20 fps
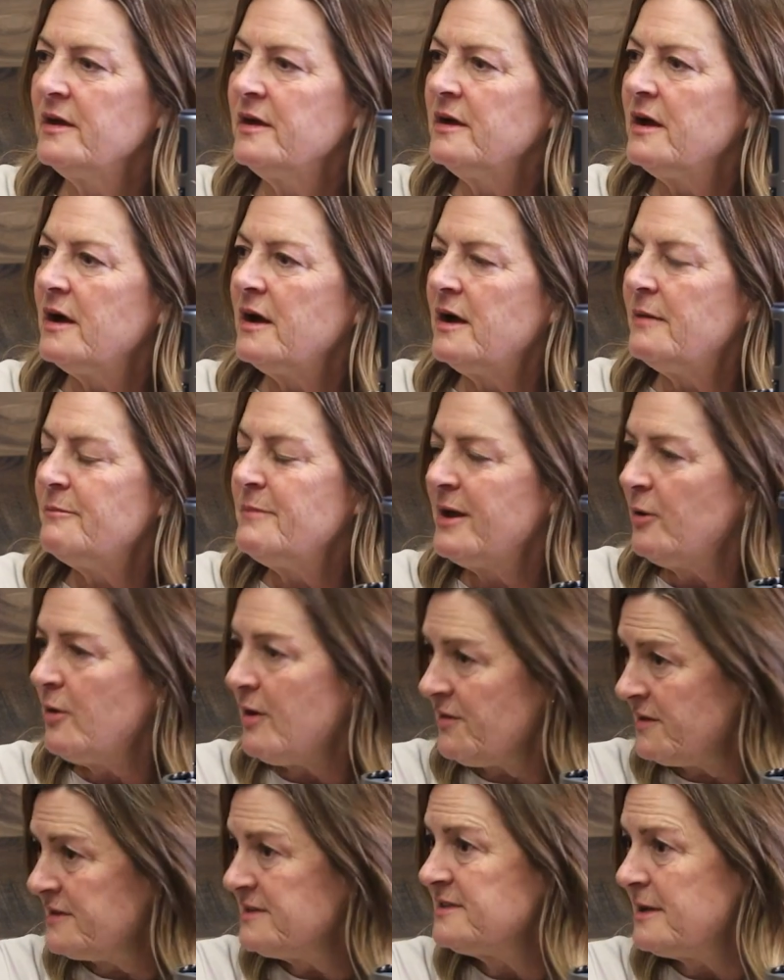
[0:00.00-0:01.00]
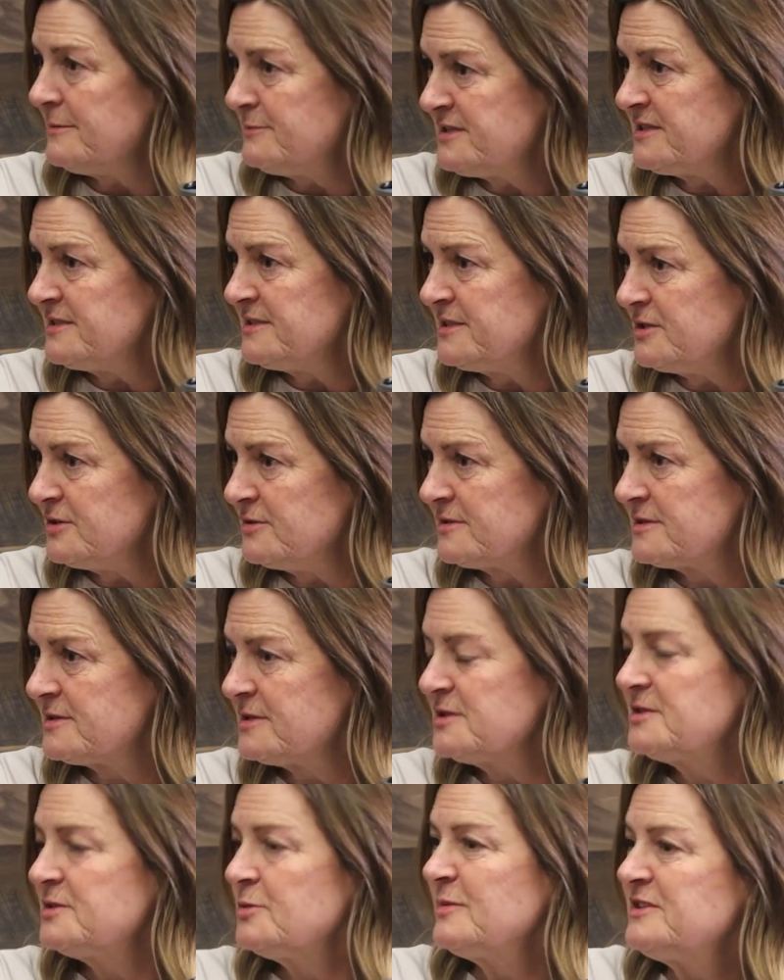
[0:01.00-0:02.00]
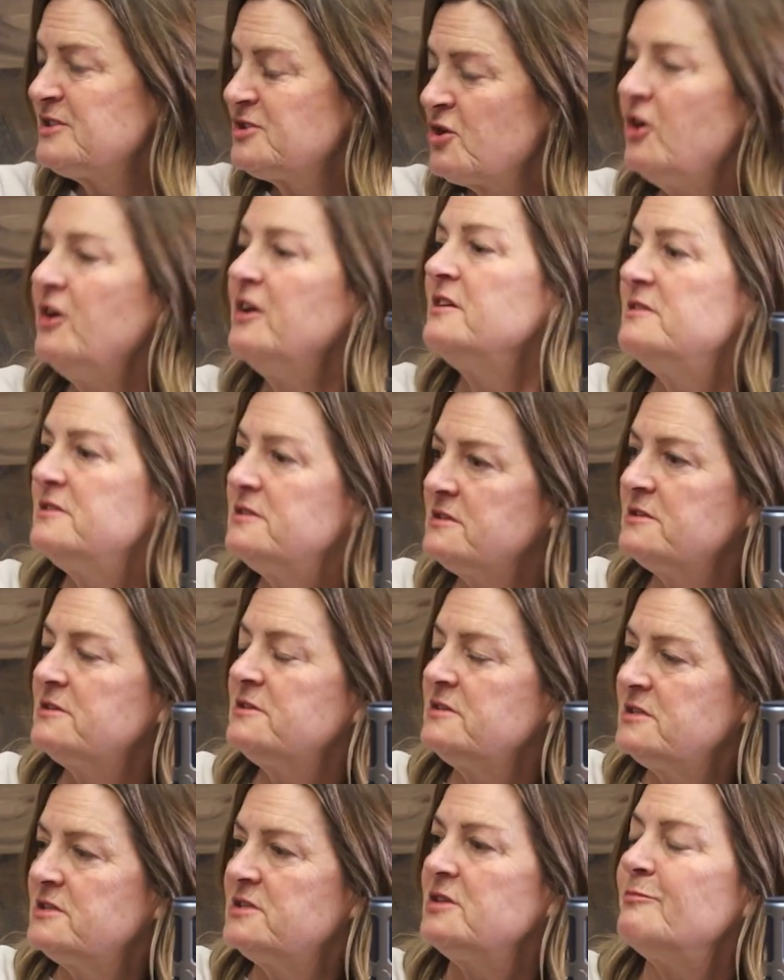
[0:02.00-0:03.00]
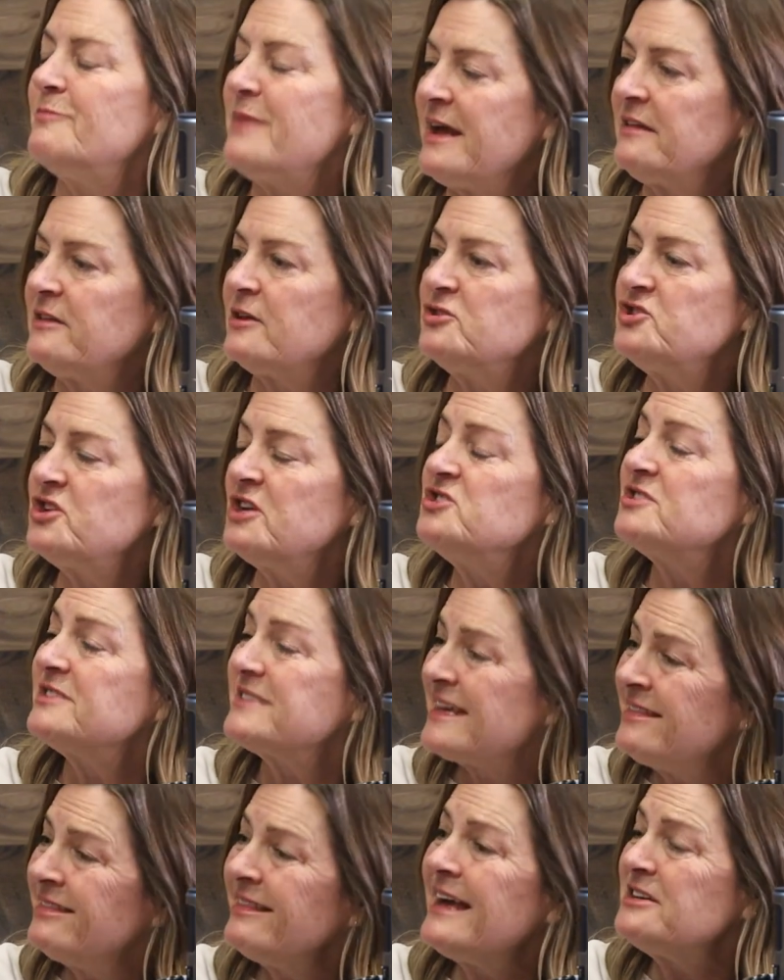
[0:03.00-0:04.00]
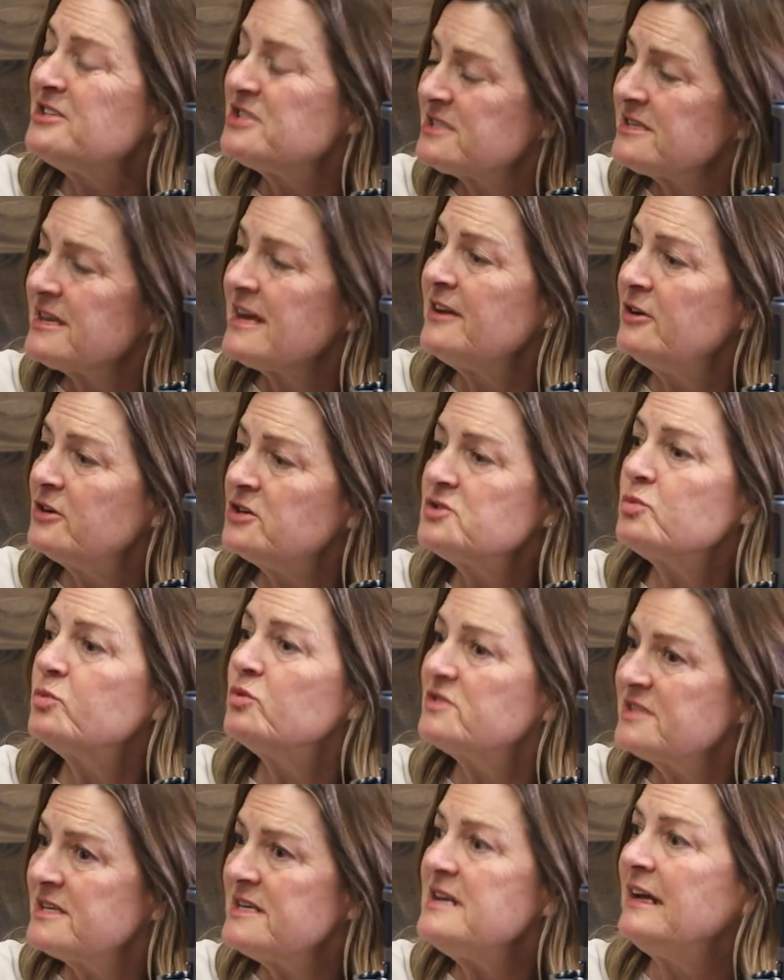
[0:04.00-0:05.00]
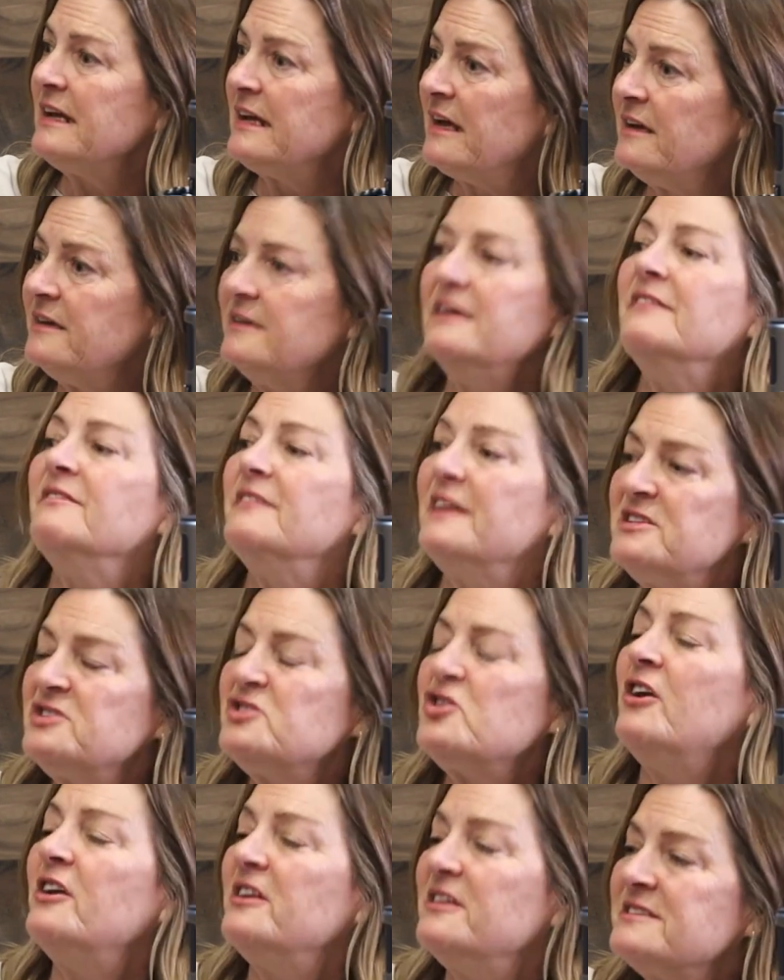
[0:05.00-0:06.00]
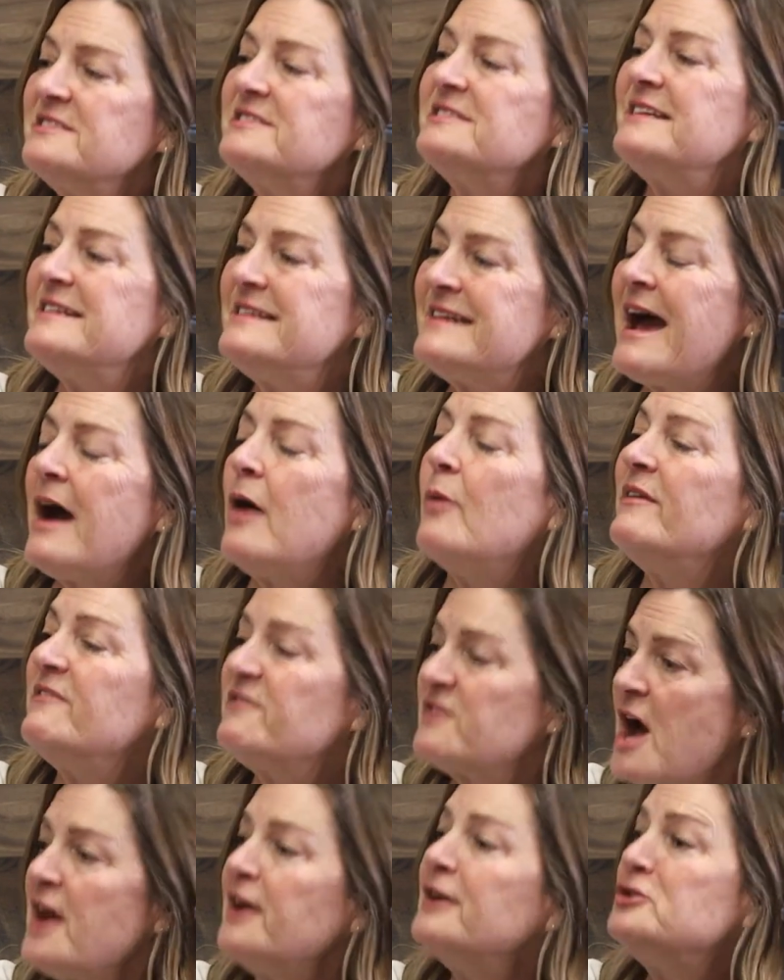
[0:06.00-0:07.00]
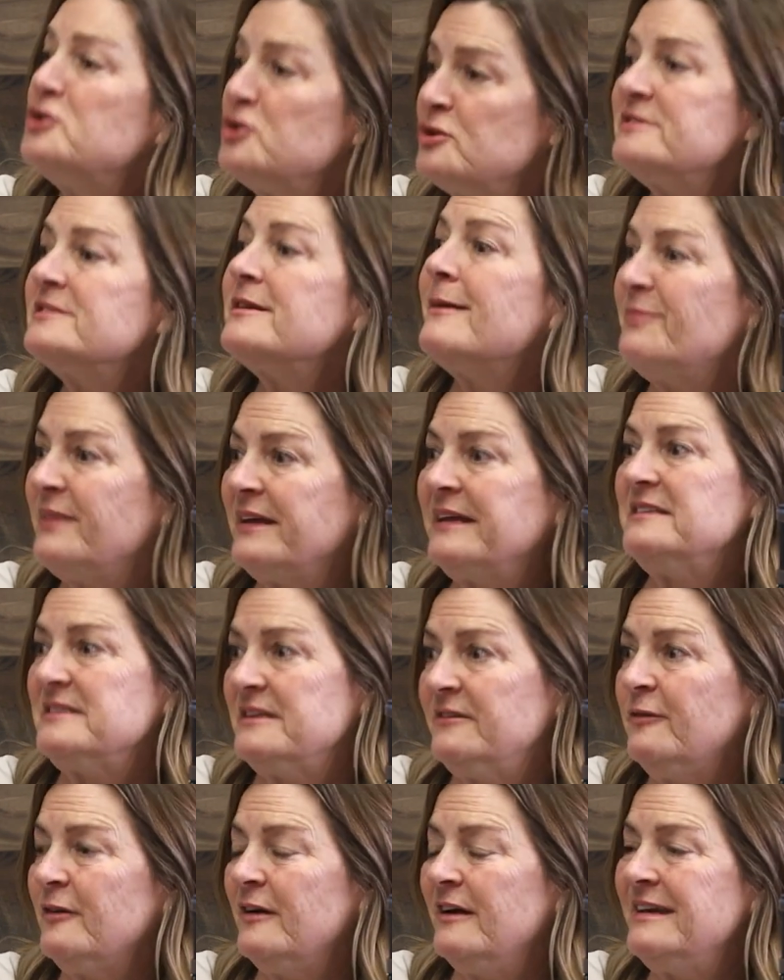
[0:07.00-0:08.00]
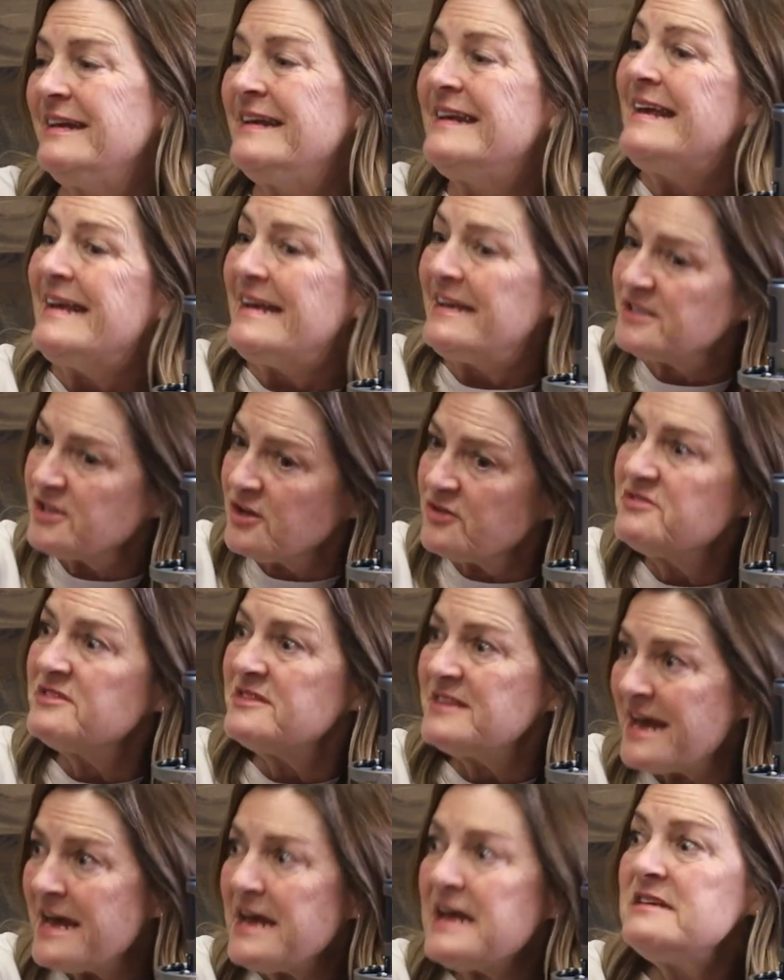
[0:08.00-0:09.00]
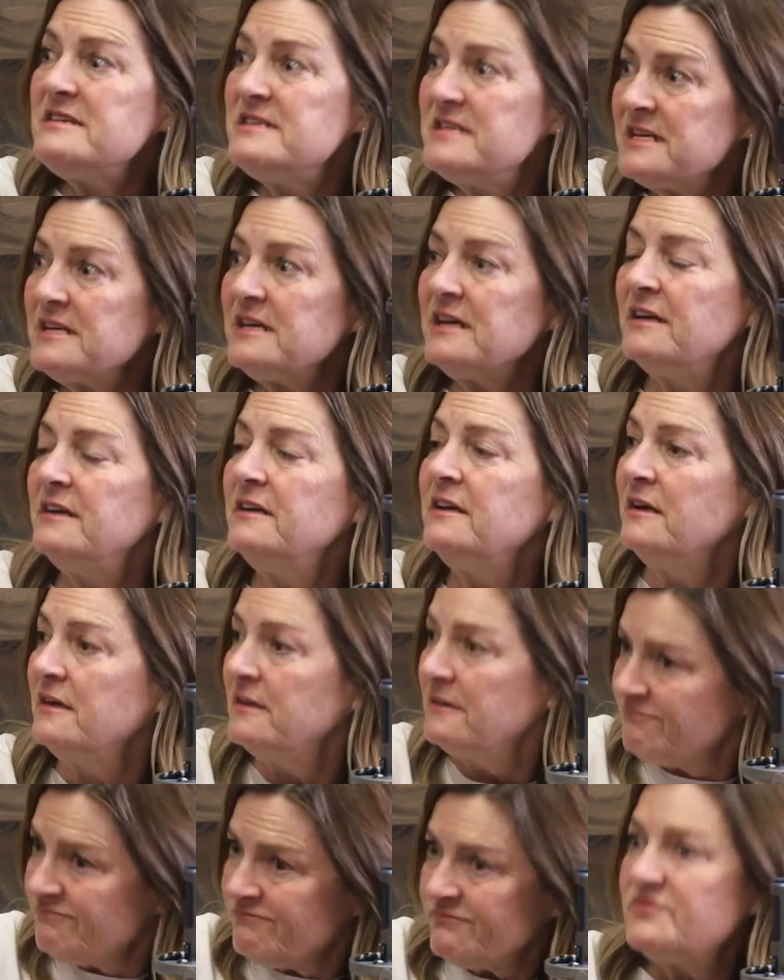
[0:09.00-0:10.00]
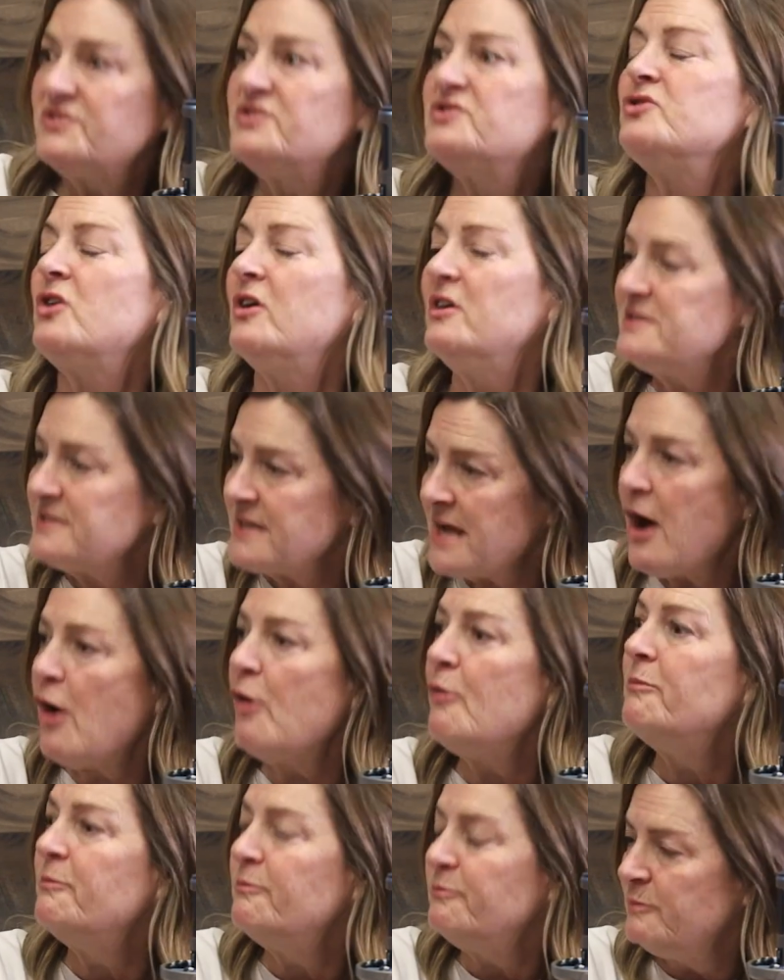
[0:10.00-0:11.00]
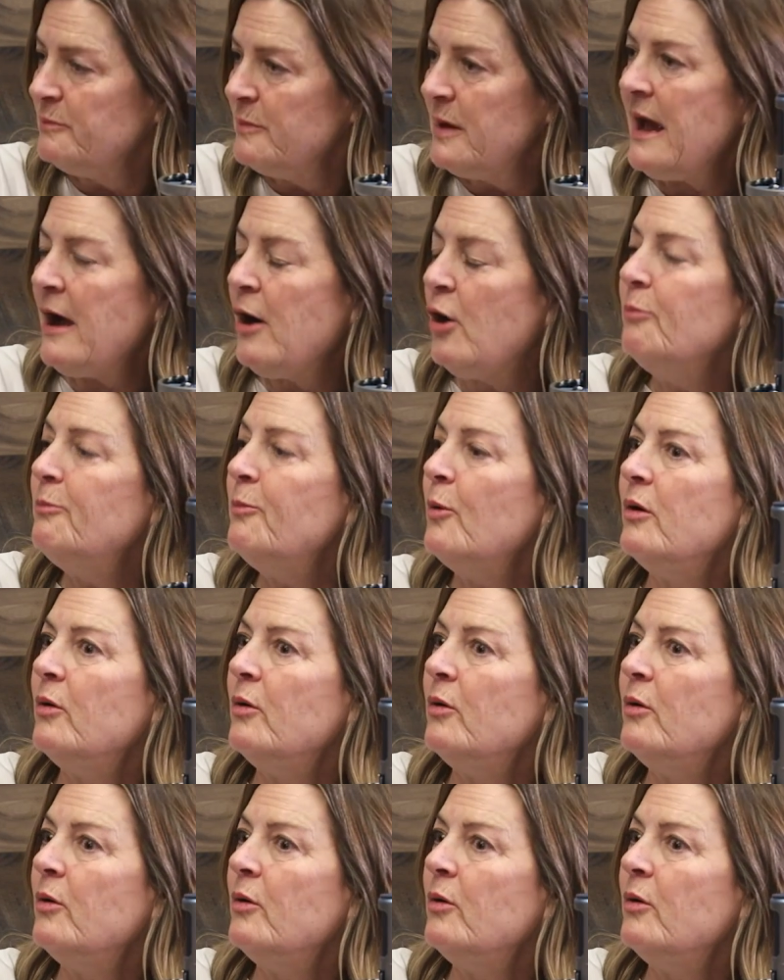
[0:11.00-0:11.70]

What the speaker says: mental health and substance use. So we started to make those changes, and legislators were seeing it. They started to see, yeah, we've got to do something different. So they did start to help